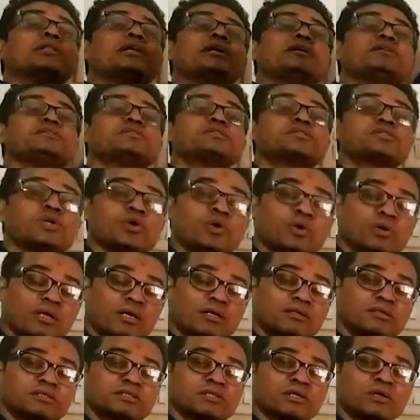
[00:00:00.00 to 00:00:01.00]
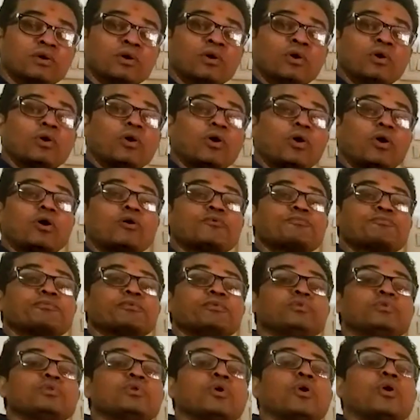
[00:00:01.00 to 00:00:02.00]
insurance of
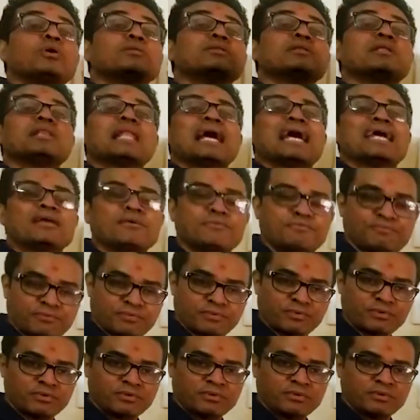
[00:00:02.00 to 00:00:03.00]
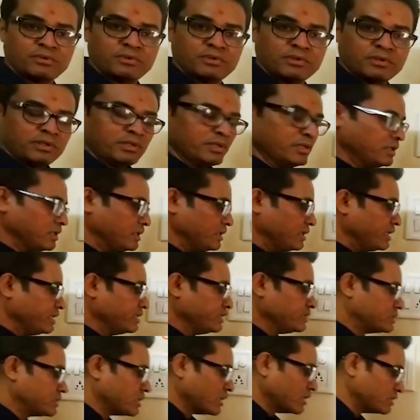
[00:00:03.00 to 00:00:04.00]
non-life.
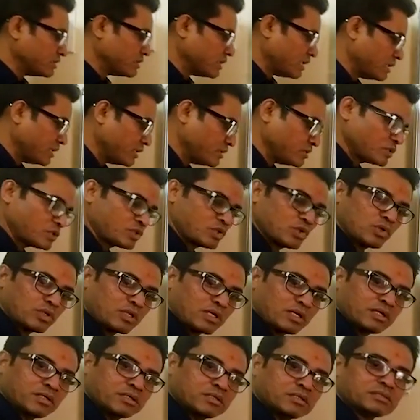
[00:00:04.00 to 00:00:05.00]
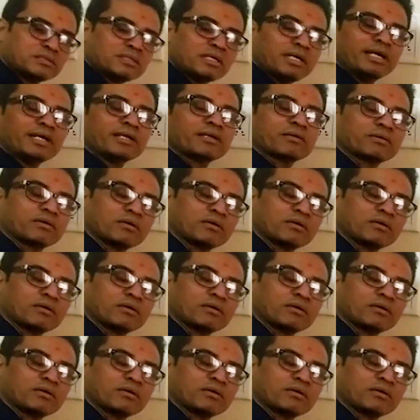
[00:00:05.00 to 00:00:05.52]
In general insurance, it